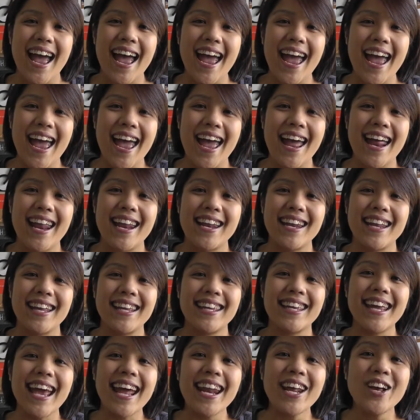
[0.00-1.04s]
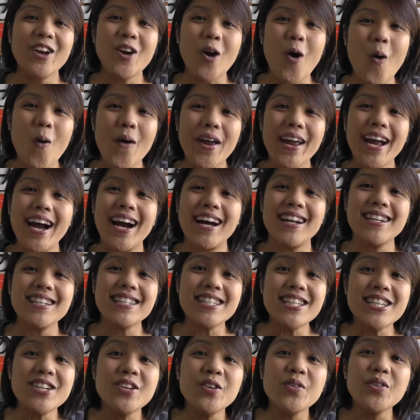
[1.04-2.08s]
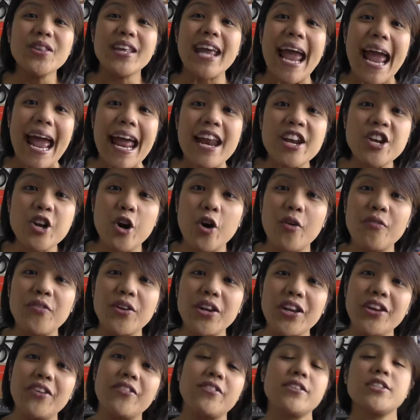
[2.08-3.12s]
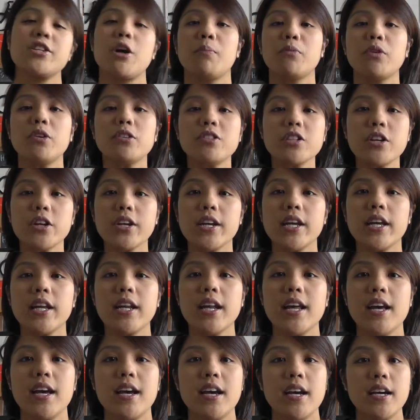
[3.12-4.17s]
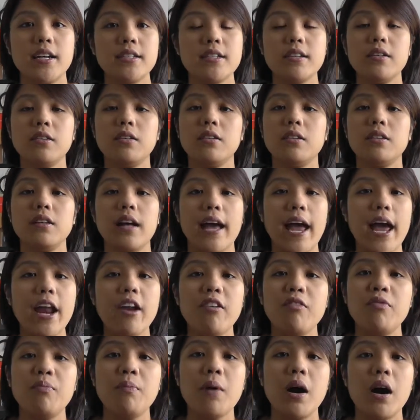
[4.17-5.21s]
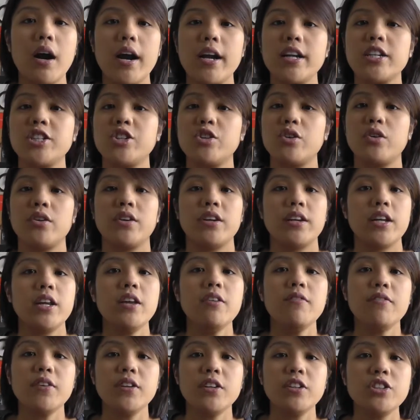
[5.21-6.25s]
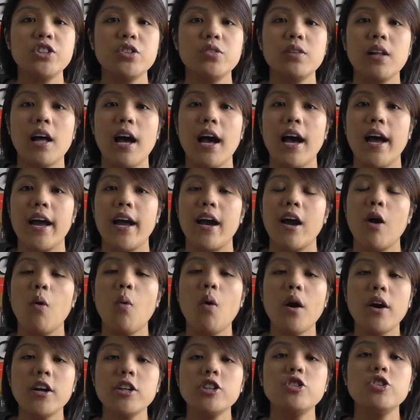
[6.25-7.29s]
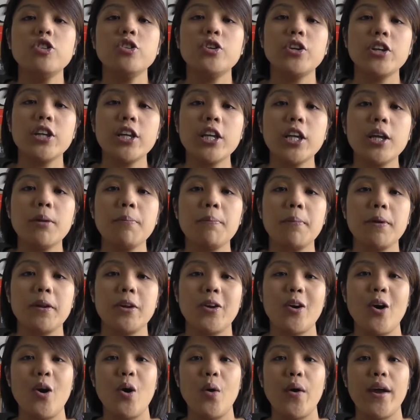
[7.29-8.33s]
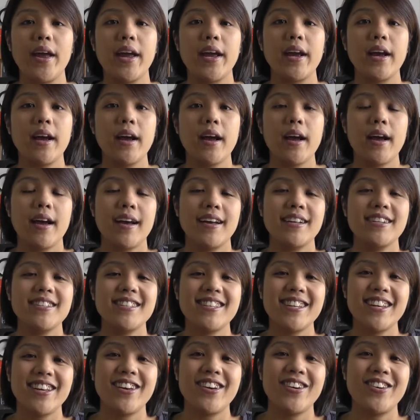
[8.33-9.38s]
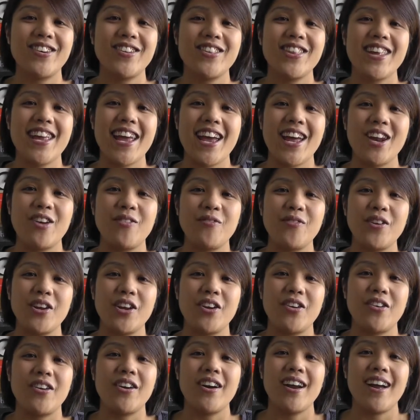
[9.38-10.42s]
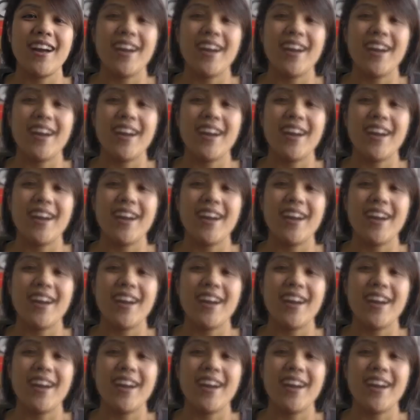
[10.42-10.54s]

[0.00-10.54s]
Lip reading: and get it going until the end of the year. So I'm not talking till end of March or even in July. I want you to keep it going till the end of the year.